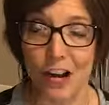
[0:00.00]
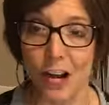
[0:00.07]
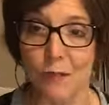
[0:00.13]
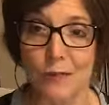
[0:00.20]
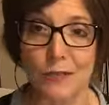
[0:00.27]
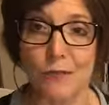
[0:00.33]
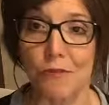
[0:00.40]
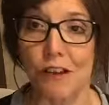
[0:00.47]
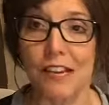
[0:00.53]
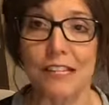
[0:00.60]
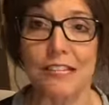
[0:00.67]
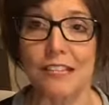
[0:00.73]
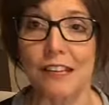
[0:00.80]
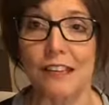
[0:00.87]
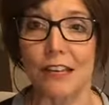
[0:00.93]
It was written
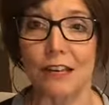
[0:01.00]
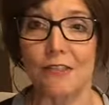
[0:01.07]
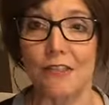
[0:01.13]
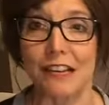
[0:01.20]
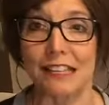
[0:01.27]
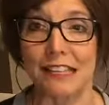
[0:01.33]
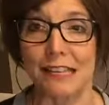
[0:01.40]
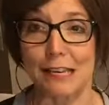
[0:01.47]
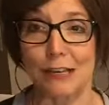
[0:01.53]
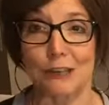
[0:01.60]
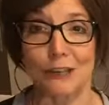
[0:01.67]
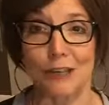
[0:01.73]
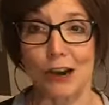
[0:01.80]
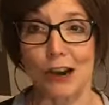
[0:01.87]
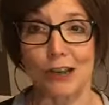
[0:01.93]
to the Corinthian
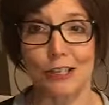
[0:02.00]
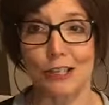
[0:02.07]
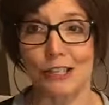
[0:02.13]
church.